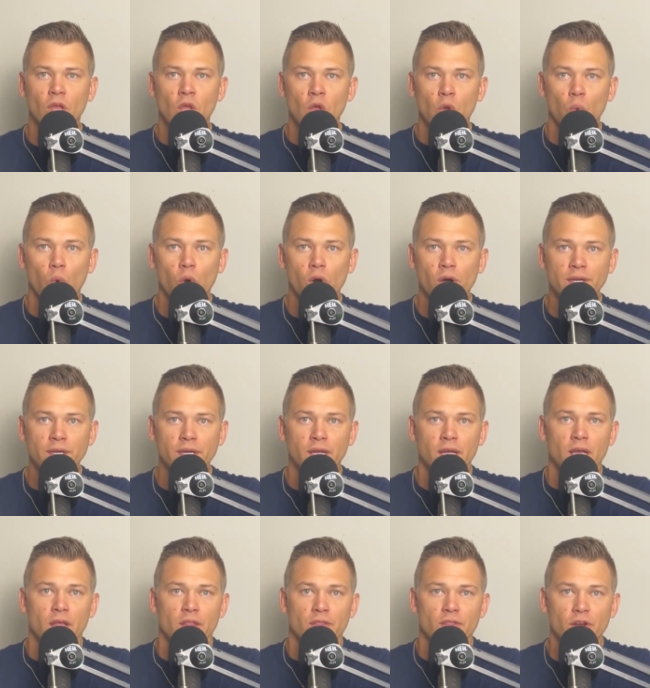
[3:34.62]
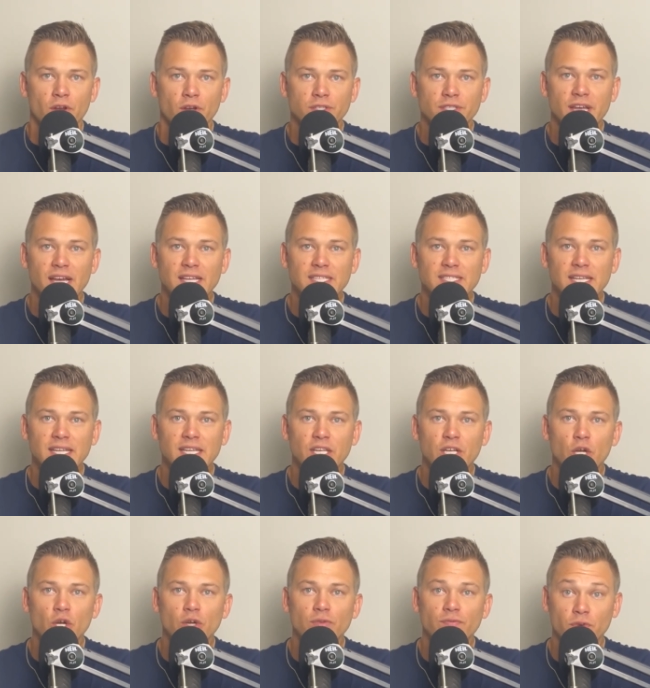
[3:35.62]
One, there are debts
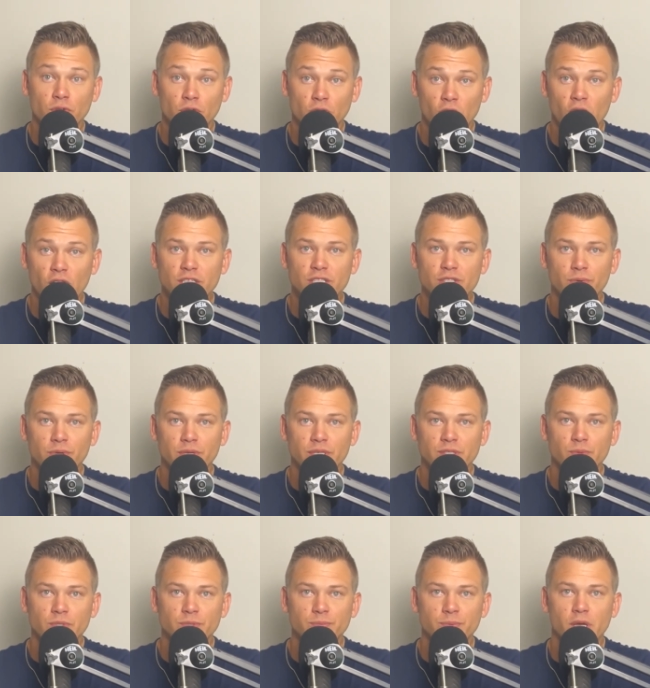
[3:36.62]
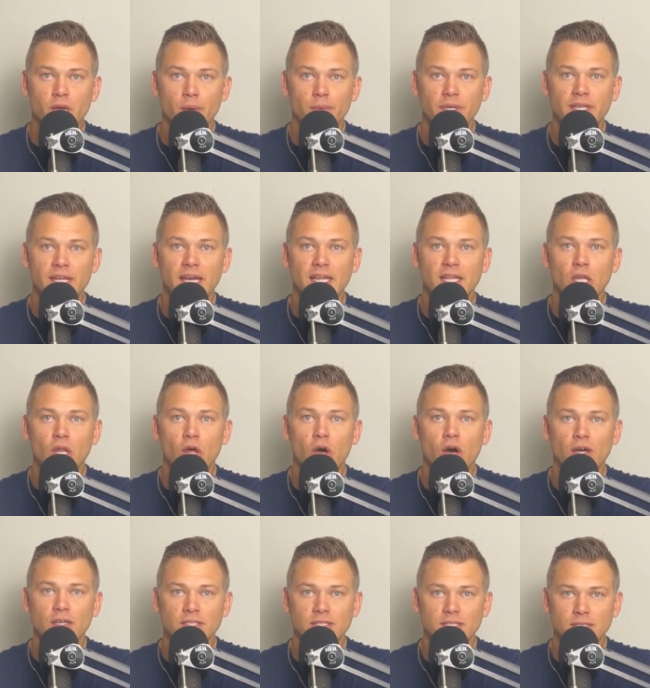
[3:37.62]
incurred for luxuries, which become a debt
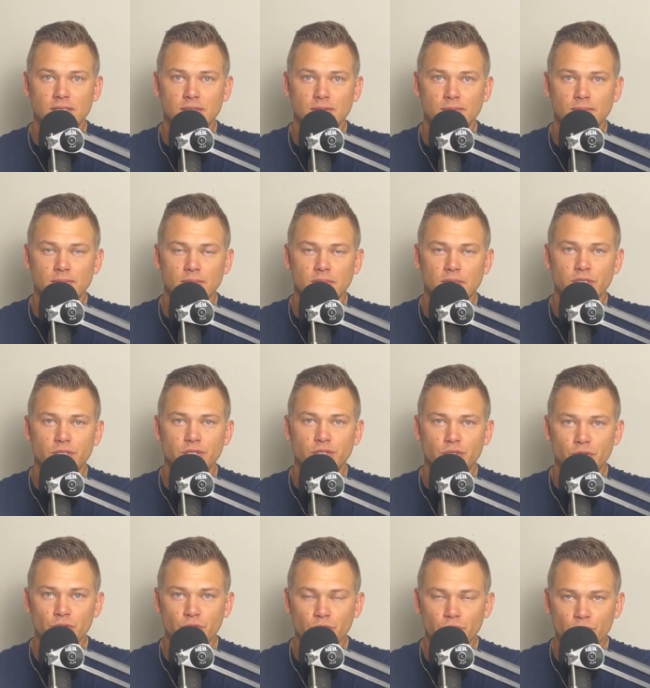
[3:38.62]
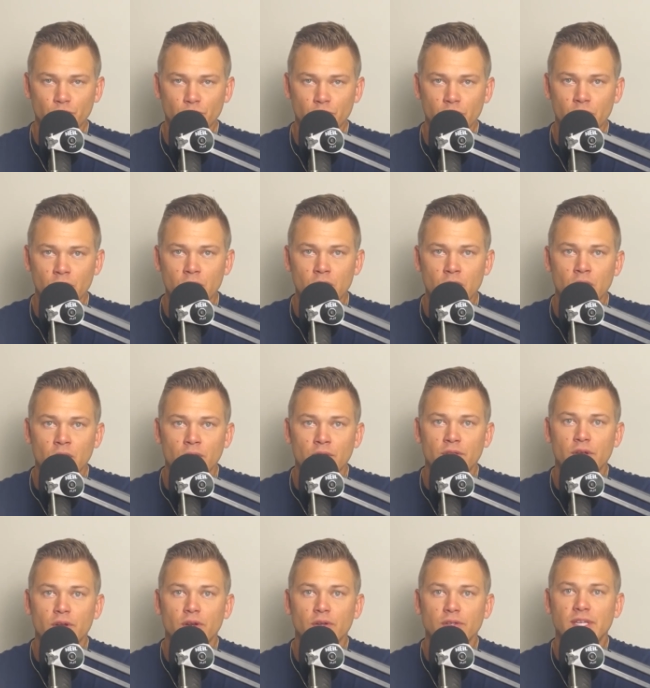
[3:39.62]
loss. Two,
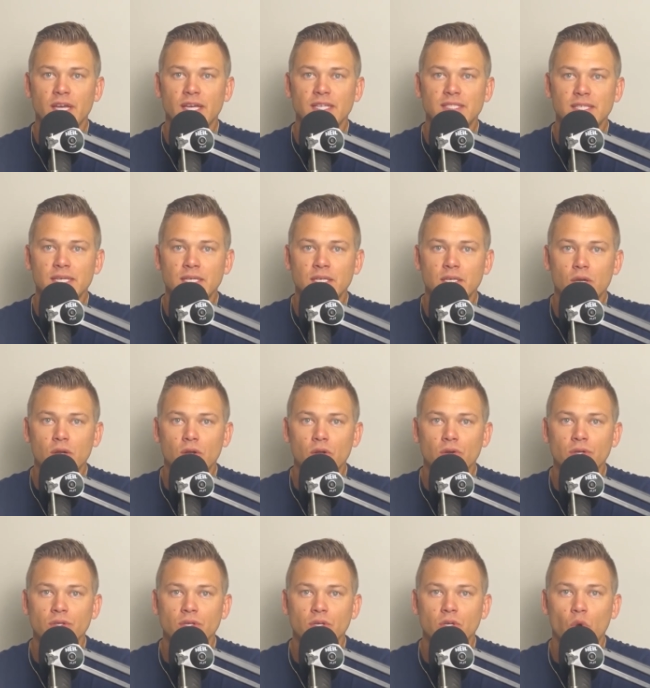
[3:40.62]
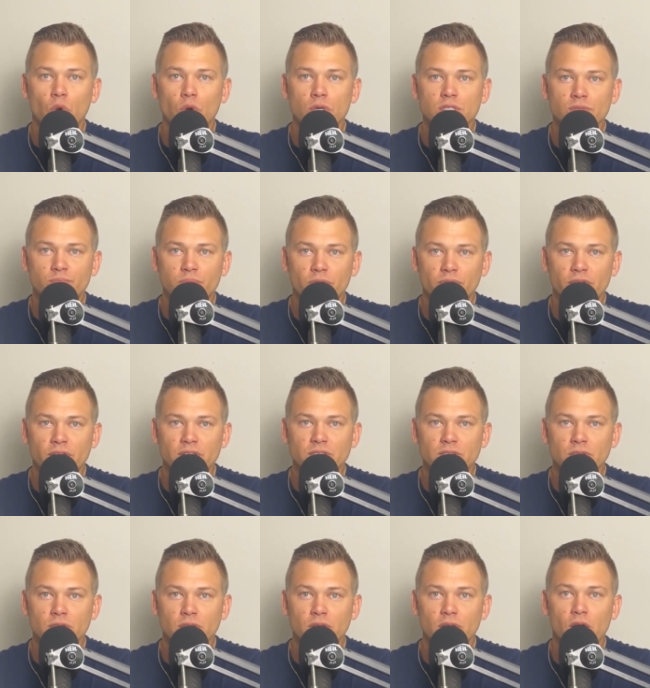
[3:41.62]
there are debts incurred in the course of
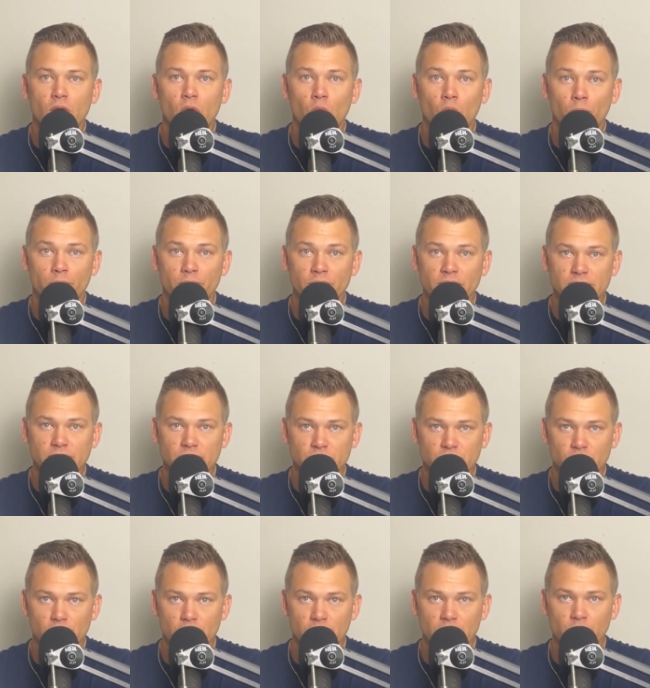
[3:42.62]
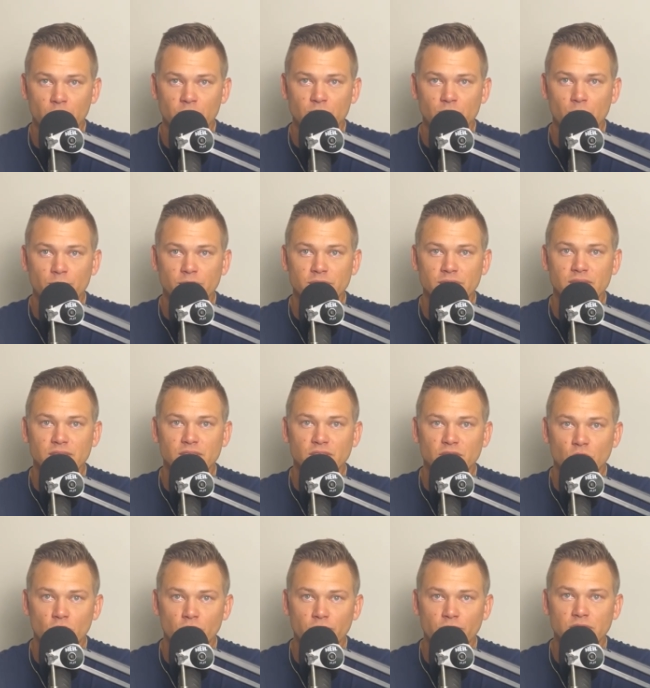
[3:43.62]
professional or business trading, which represents
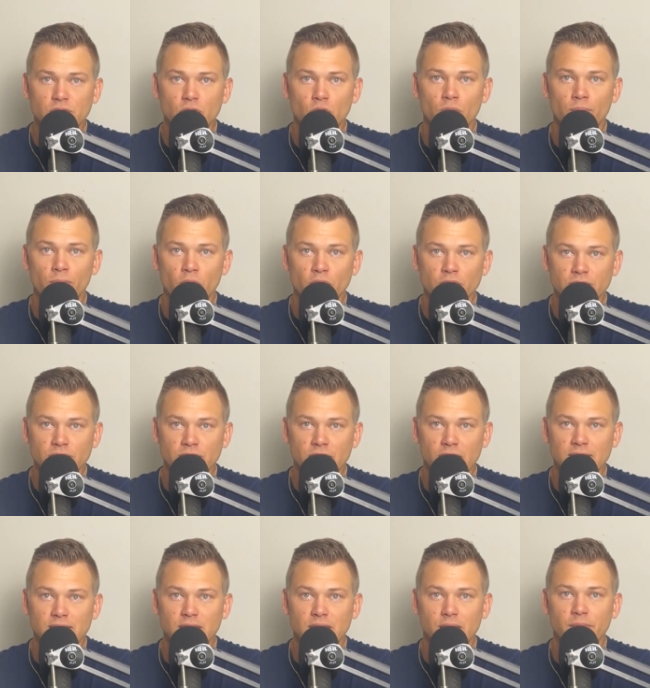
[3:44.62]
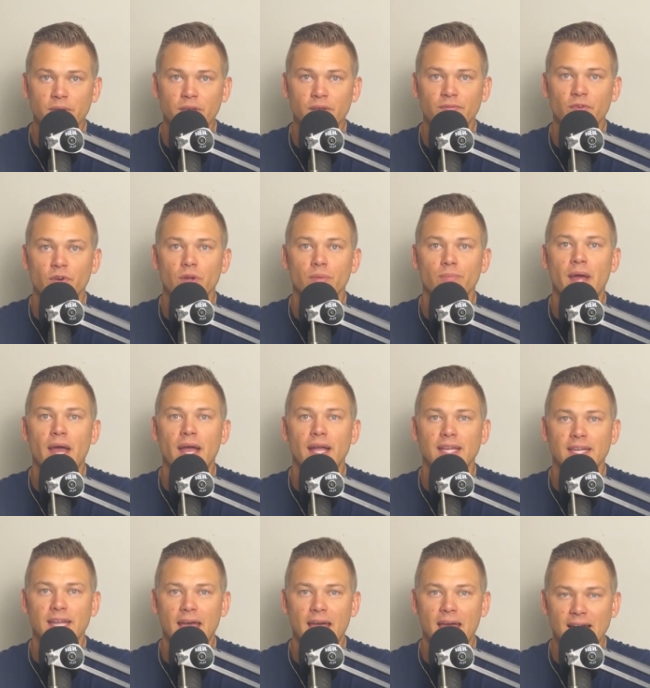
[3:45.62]
service or merchandise that can be converted back
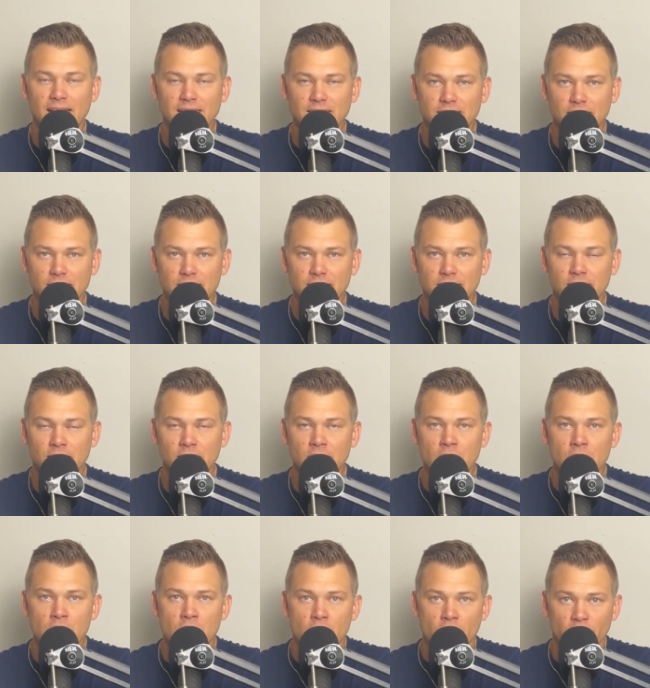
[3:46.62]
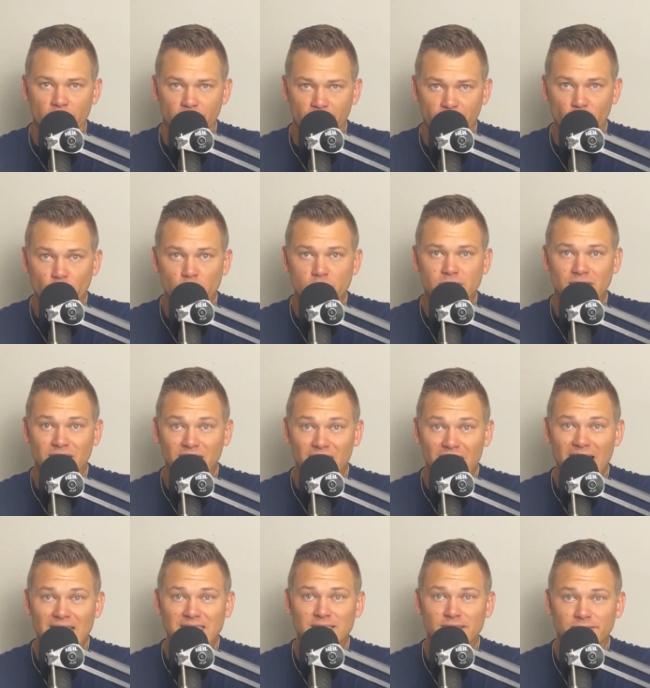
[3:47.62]
into assets. The first
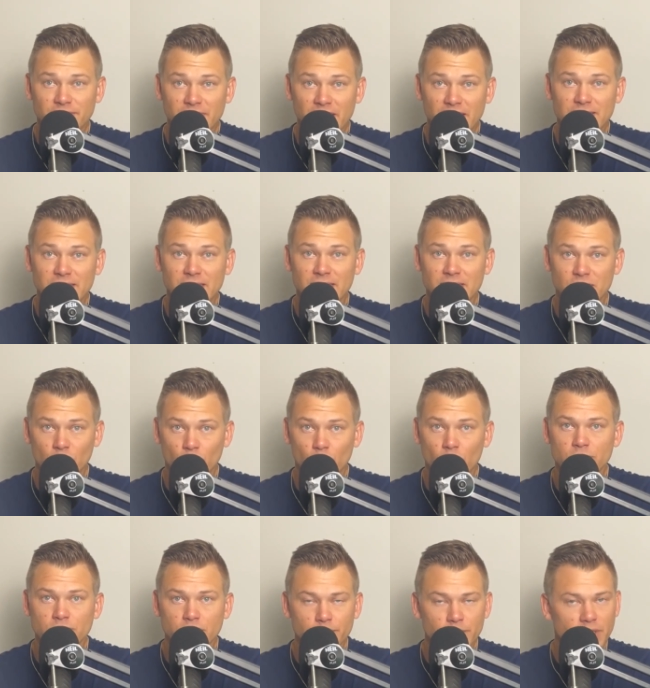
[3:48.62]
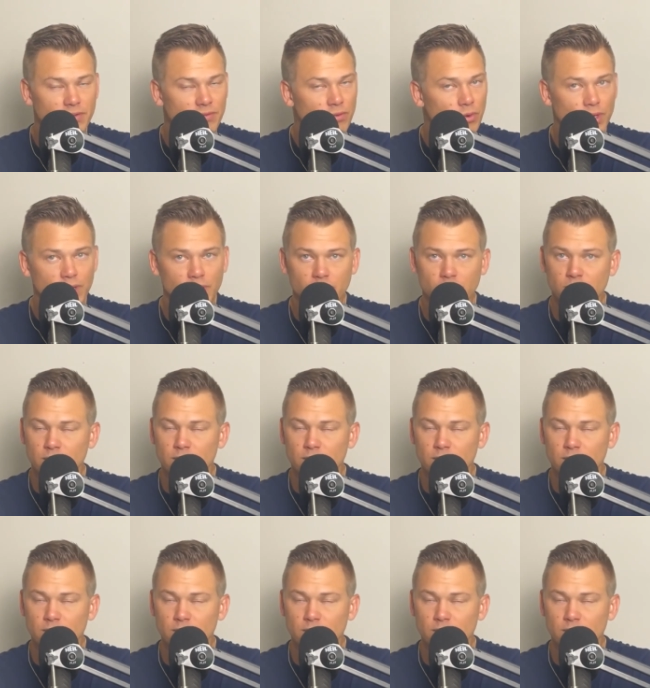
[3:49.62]
class of debts is the one to be avoided.